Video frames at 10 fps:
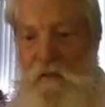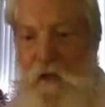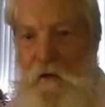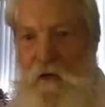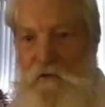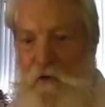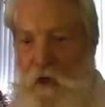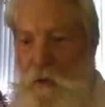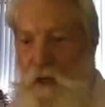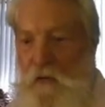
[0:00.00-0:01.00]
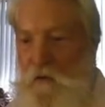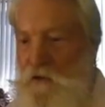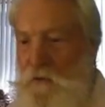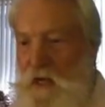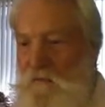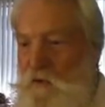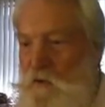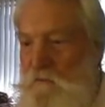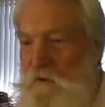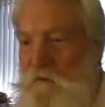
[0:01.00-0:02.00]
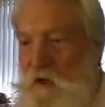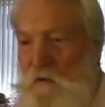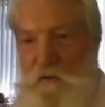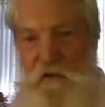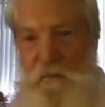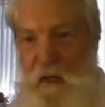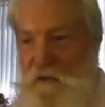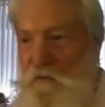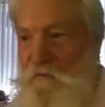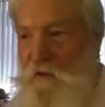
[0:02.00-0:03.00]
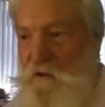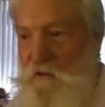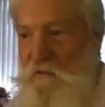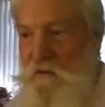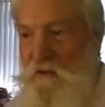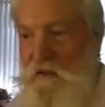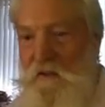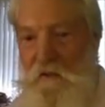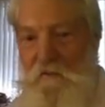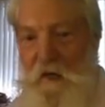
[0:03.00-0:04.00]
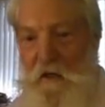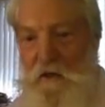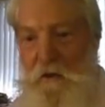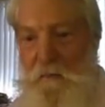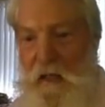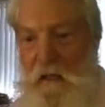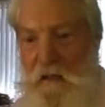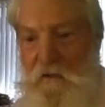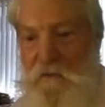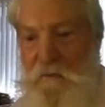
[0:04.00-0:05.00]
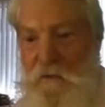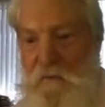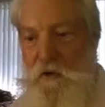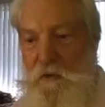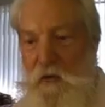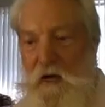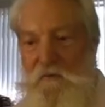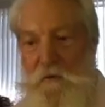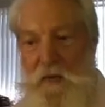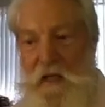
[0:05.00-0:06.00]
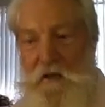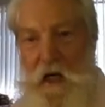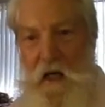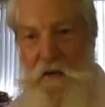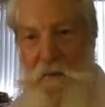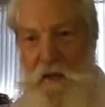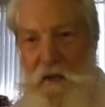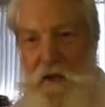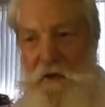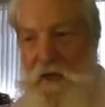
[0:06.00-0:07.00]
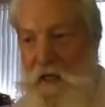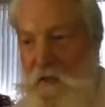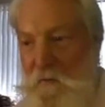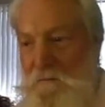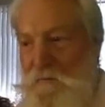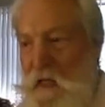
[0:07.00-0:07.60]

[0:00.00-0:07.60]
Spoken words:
There is no way the giraffe could have evolved its special features. The functional mechanisms giraffe demand God to be their creator.